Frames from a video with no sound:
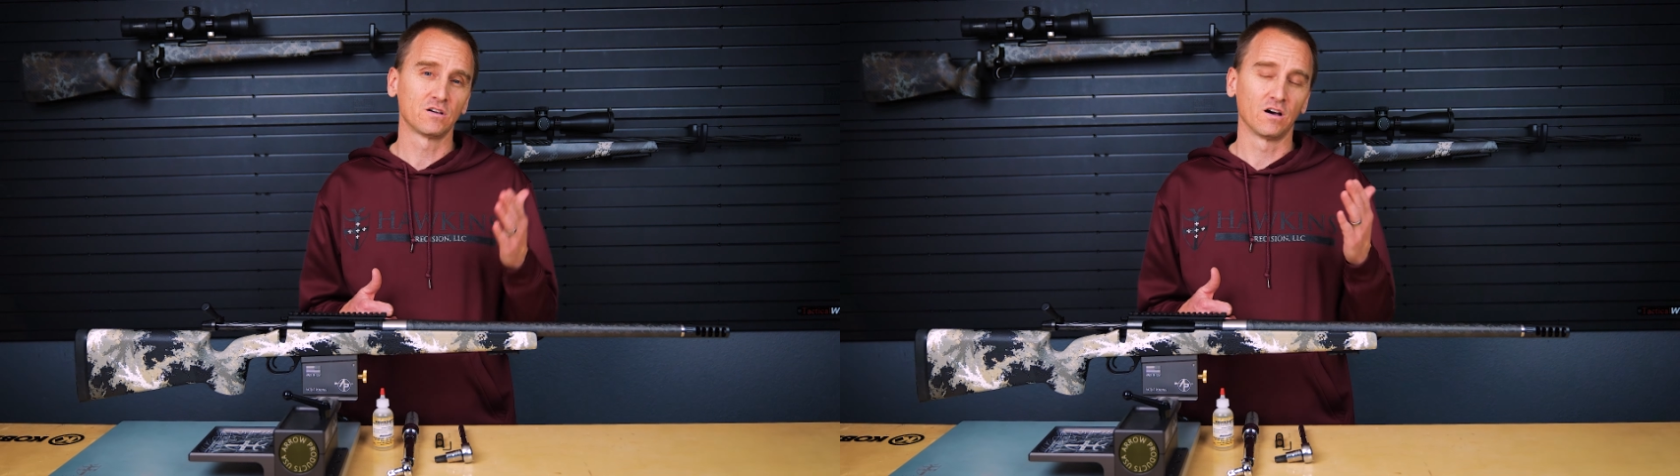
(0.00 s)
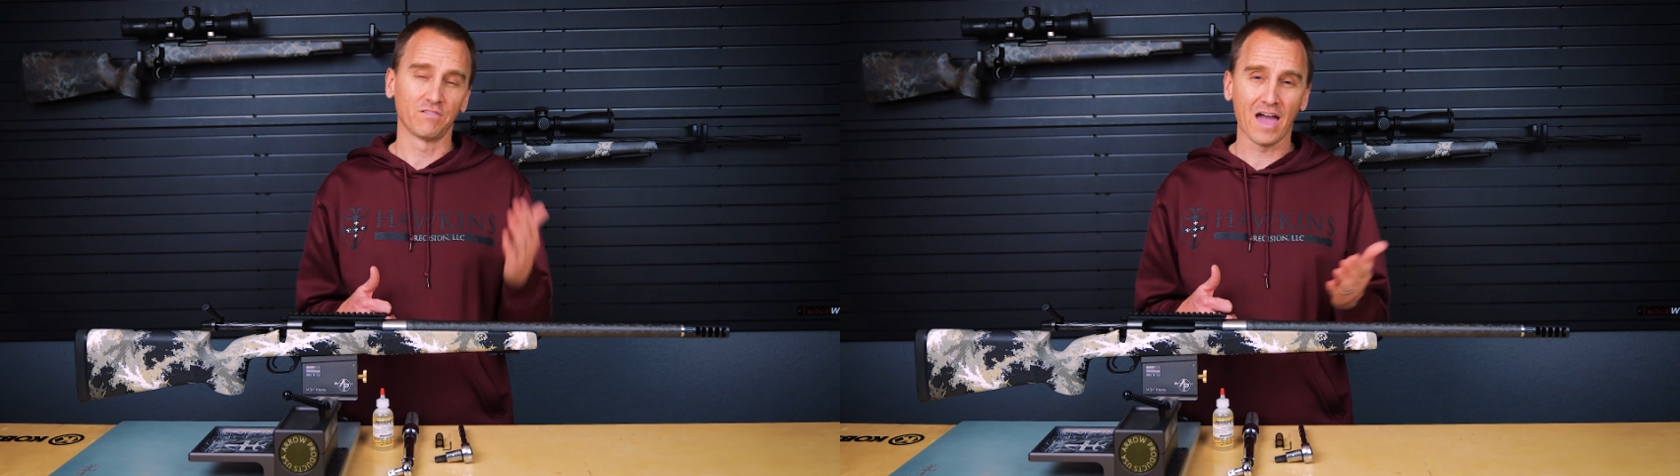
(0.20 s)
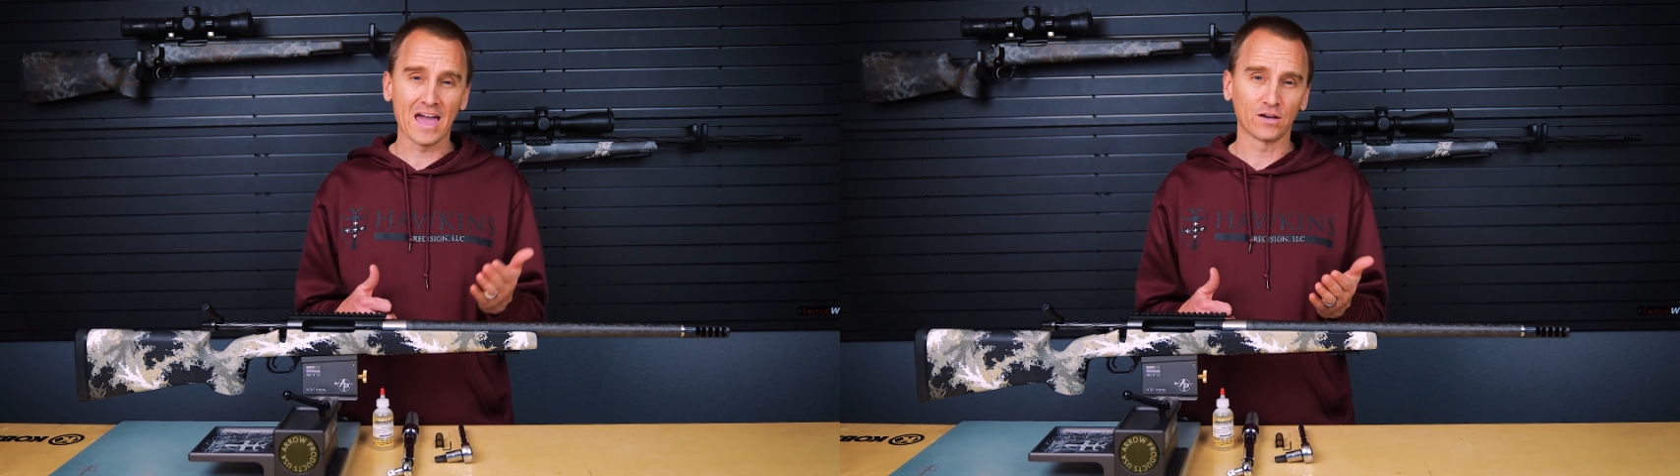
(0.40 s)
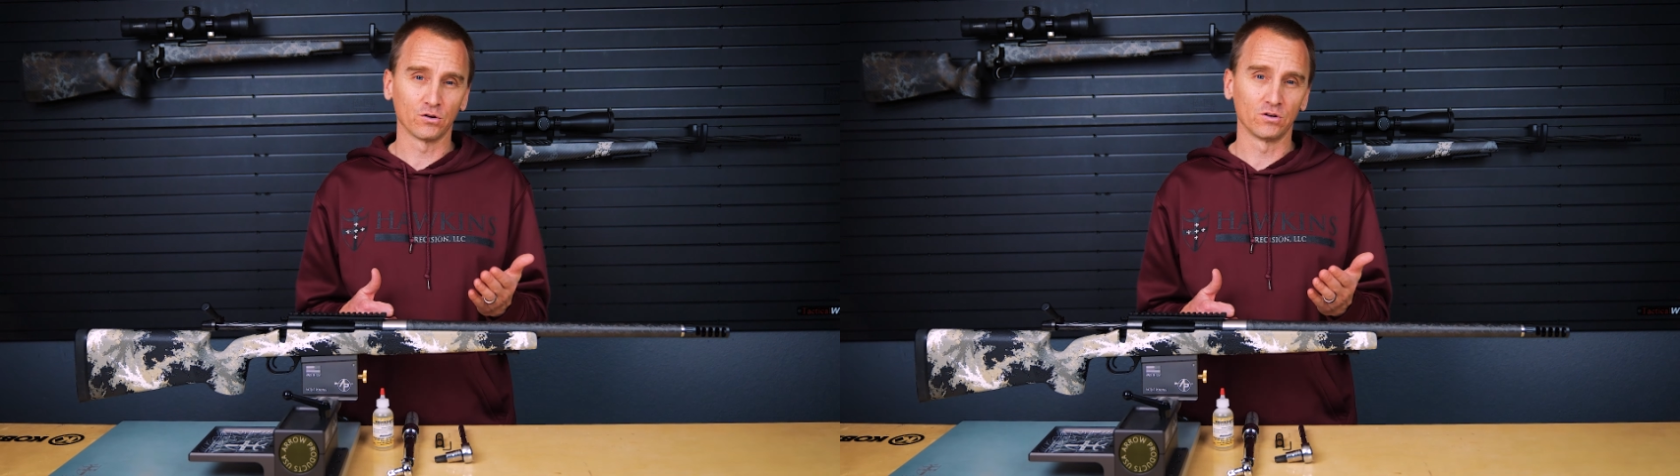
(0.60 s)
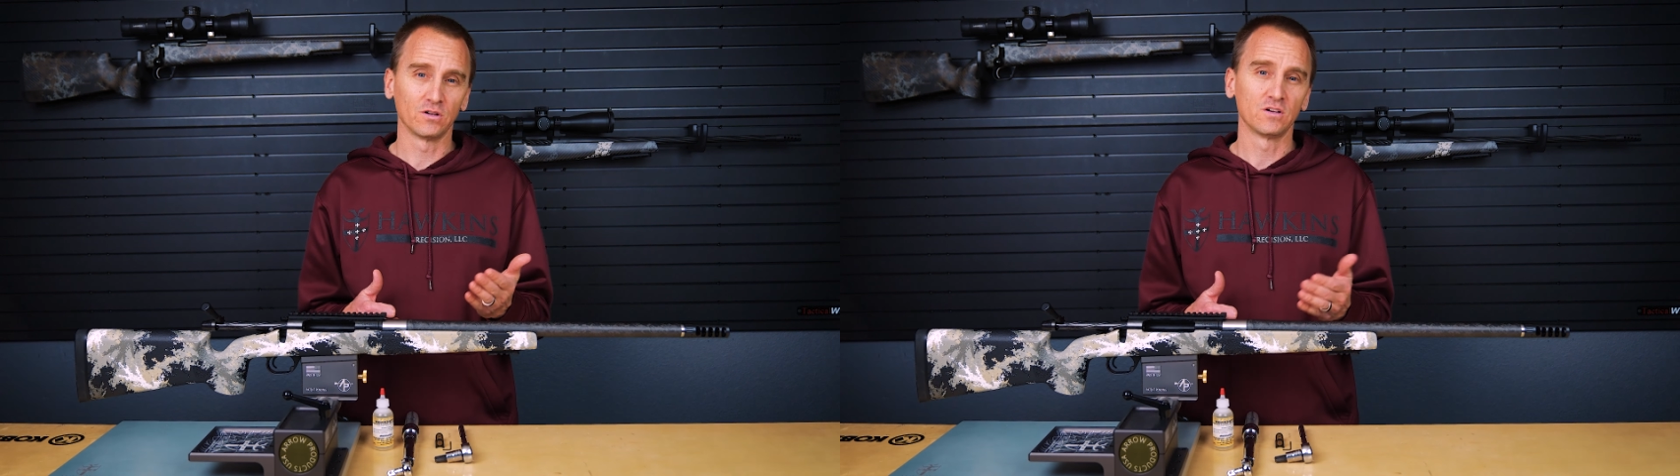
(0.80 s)
of
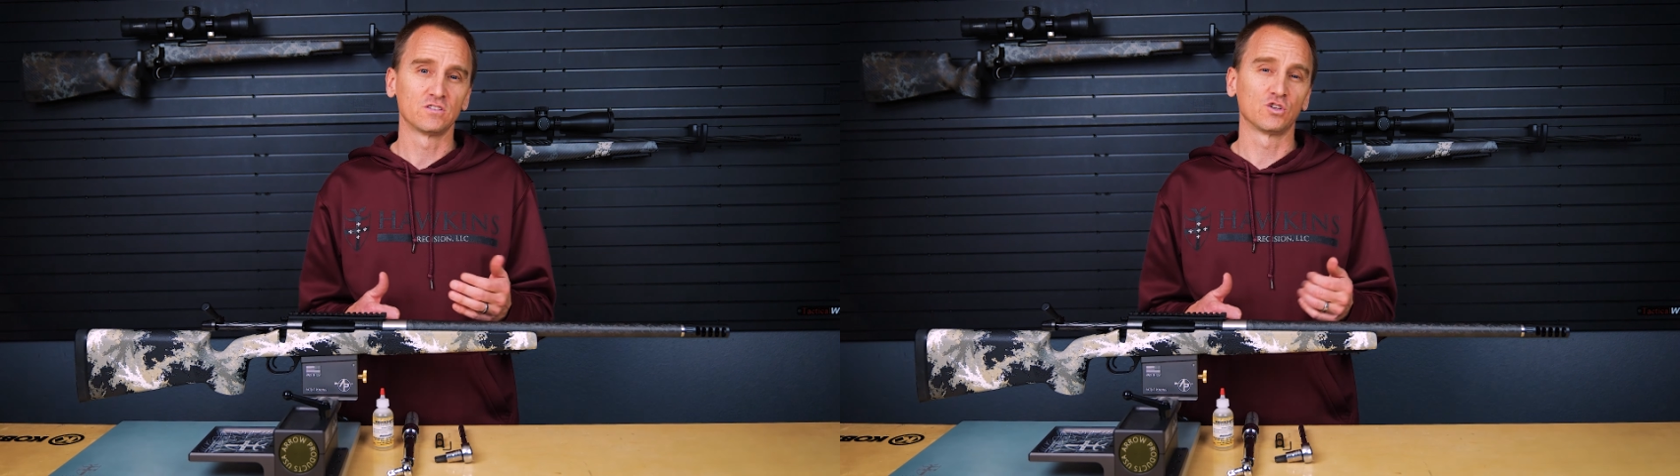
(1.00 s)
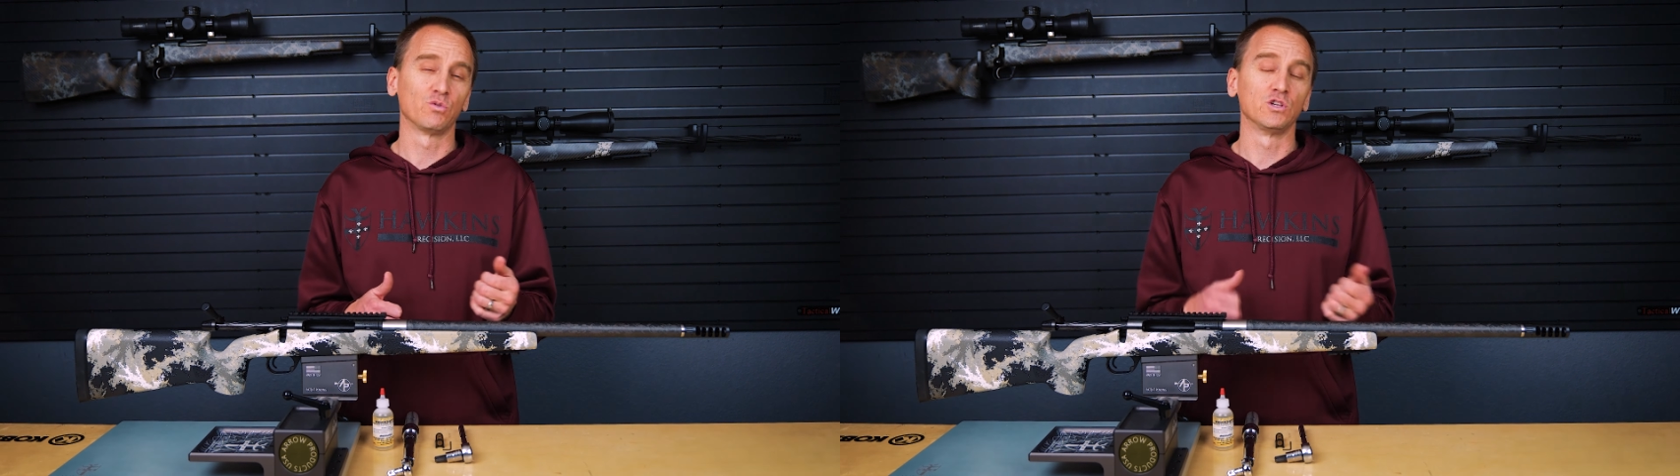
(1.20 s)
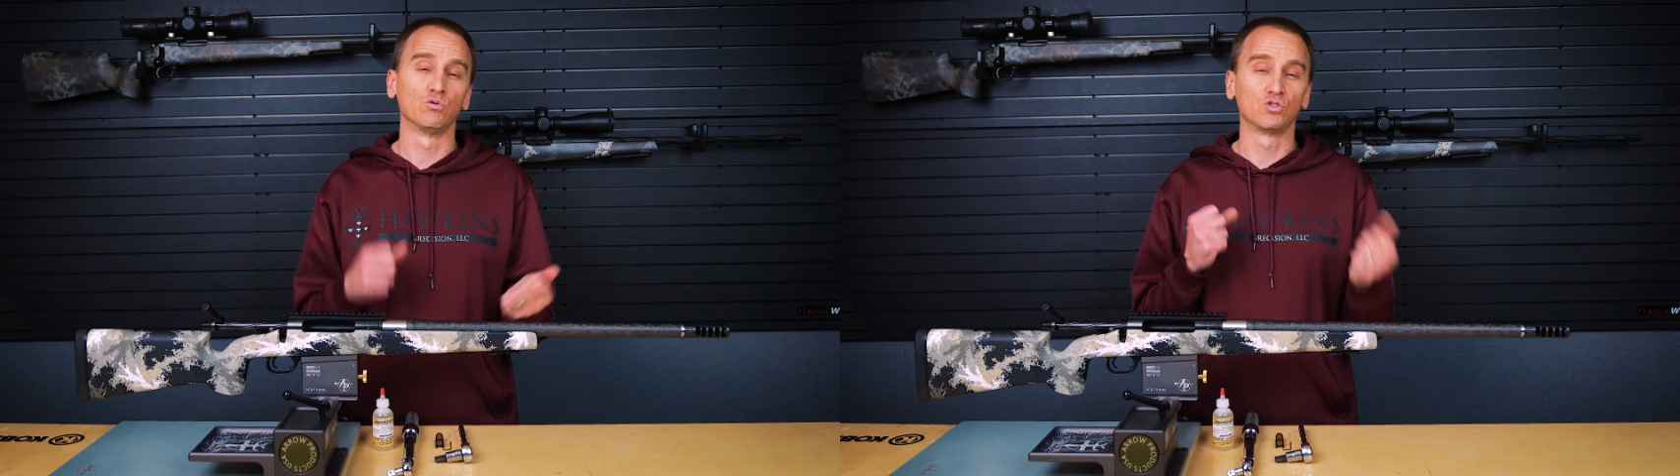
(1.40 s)
angle so when you